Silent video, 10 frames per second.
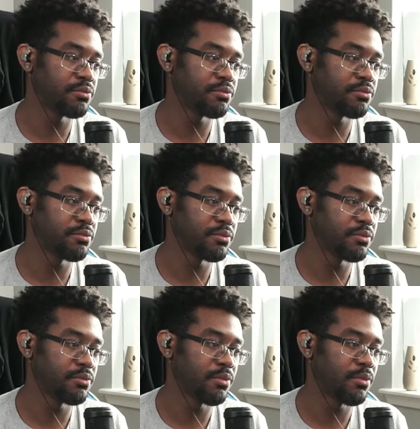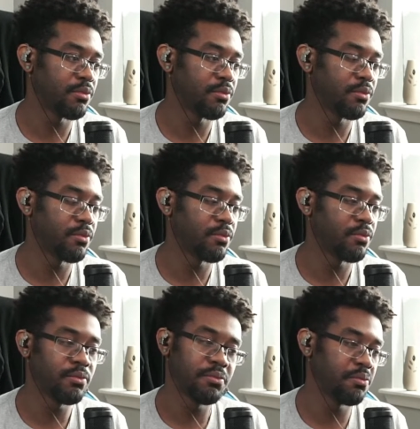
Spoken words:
(silence)